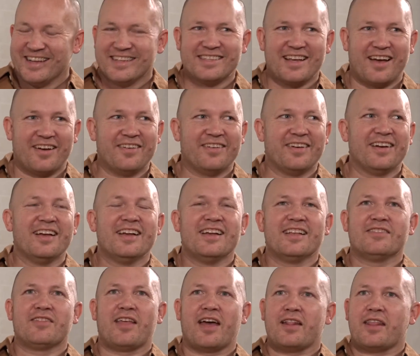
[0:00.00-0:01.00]
So
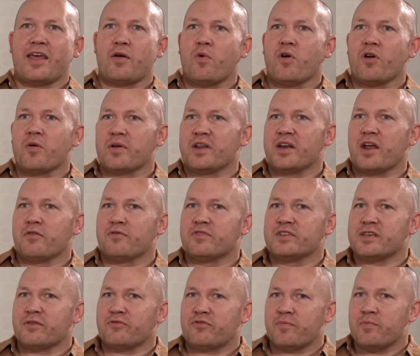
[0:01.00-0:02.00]
that they want to be known for
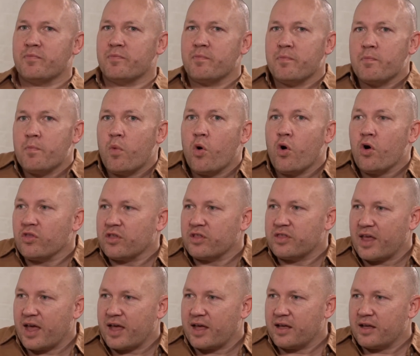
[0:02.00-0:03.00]
something more than
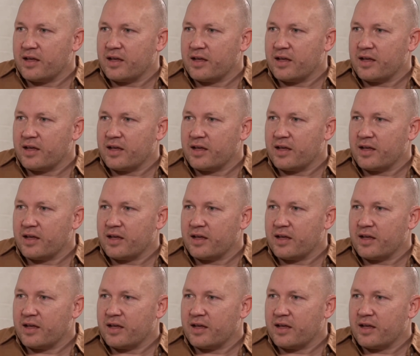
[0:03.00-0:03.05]
that.